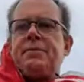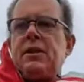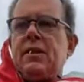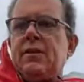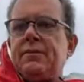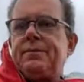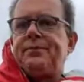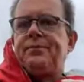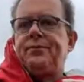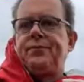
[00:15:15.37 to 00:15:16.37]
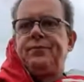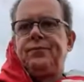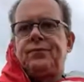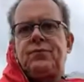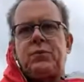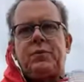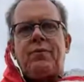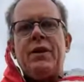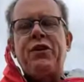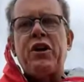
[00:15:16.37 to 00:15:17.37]

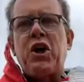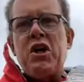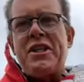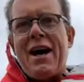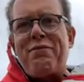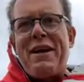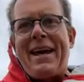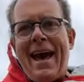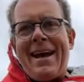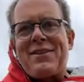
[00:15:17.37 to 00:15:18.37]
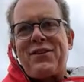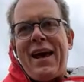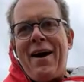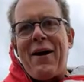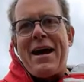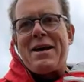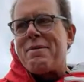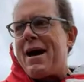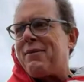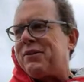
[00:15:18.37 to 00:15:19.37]
So, Gunter, V Getz, how are you,
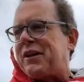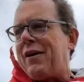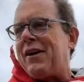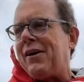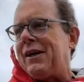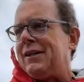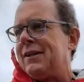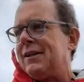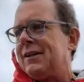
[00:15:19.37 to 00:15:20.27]
man? What's going on?